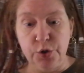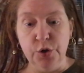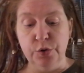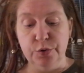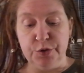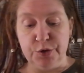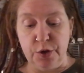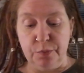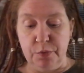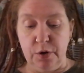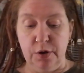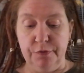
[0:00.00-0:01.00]
you know
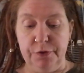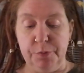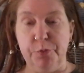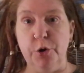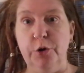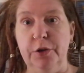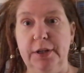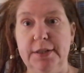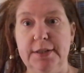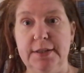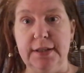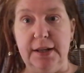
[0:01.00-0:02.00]
some of the
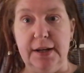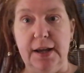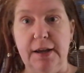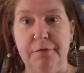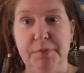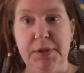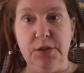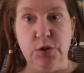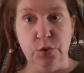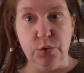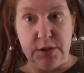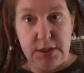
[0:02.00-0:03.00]
products that I've been
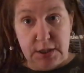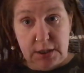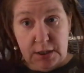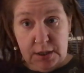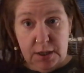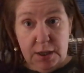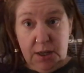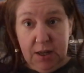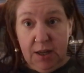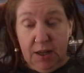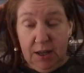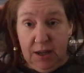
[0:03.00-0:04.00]
using
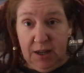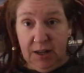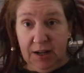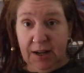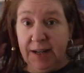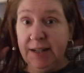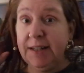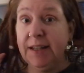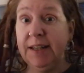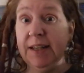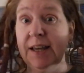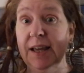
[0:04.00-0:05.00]
uh,
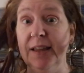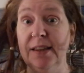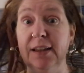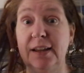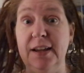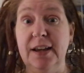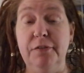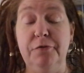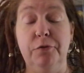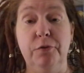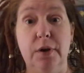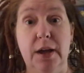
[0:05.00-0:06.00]
lately and that
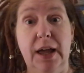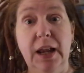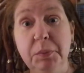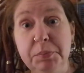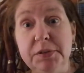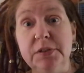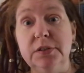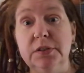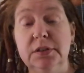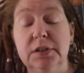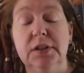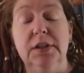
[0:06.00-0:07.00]
have helped.
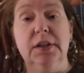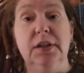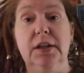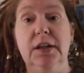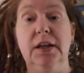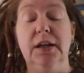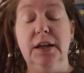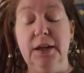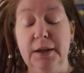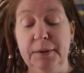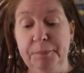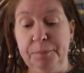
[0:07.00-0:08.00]

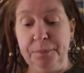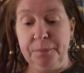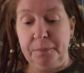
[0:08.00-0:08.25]
Um,